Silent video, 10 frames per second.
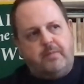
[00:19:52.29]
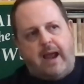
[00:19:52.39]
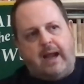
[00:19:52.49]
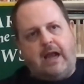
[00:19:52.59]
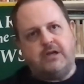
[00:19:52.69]

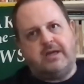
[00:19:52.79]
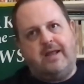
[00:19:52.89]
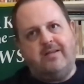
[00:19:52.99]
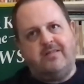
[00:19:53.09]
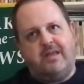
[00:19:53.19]
backlash
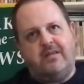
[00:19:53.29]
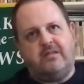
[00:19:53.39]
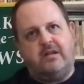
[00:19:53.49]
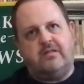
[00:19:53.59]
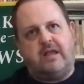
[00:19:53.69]
against this
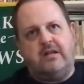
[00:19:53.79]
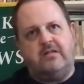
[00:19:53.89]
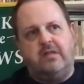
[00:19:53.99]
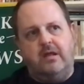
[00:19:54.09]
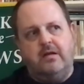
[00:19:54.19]
in a
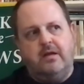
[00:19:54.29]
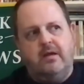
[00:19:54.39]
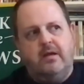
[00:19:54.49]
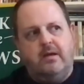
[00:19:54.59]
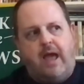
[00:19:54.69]
sense that
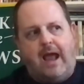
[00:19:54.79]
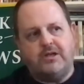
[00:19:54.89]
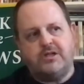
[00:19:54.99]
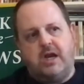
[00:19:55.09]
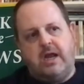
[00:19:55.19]

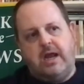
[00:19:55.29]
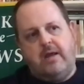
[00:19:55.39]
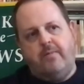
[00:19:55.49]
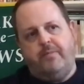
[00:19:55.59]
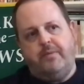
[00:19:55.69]
actually,